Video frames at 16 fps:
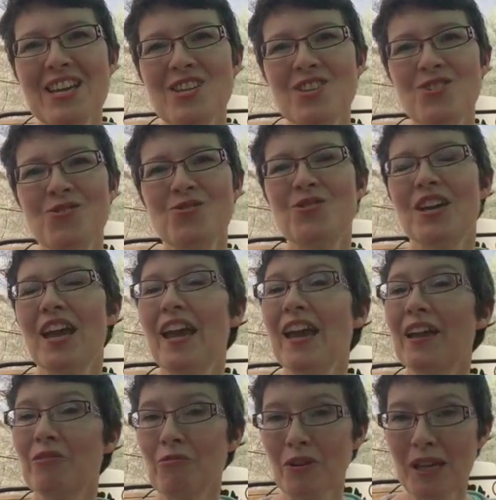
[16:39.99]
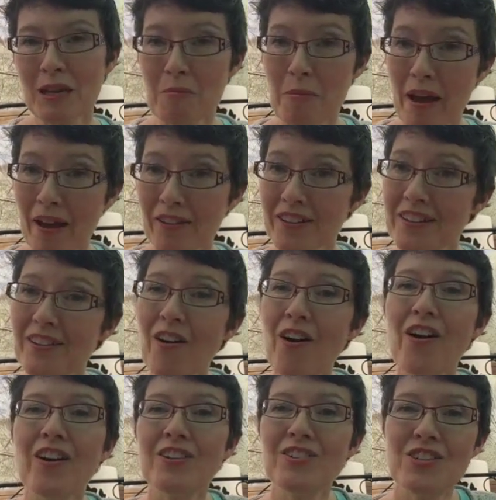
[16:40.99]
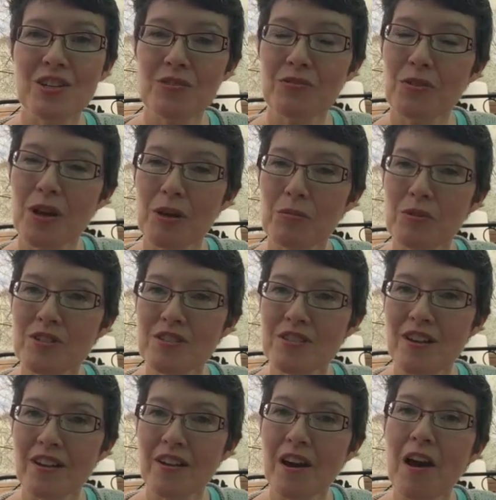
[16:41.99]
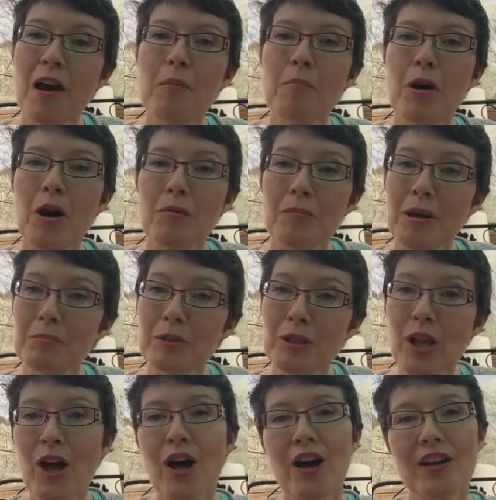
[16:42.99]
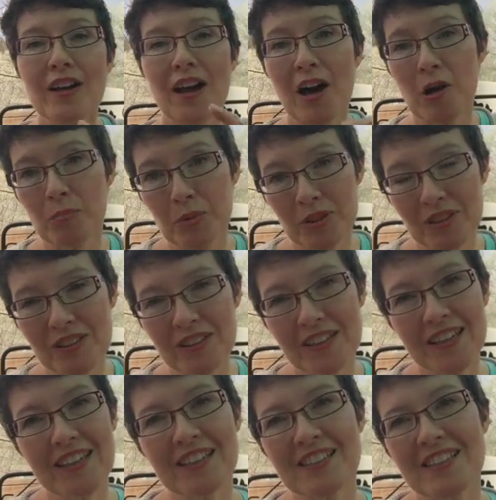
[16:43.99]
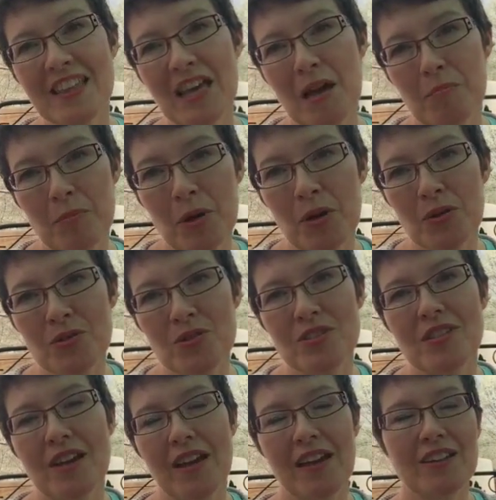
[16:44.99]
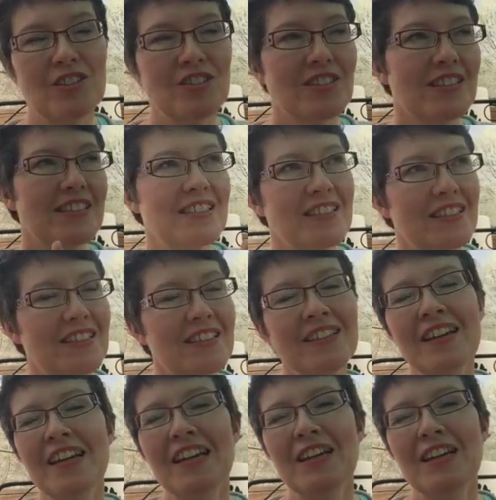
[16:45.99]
You can read about it on jenniferedwards.com on my blog. I'll put a link to that post. I actually did a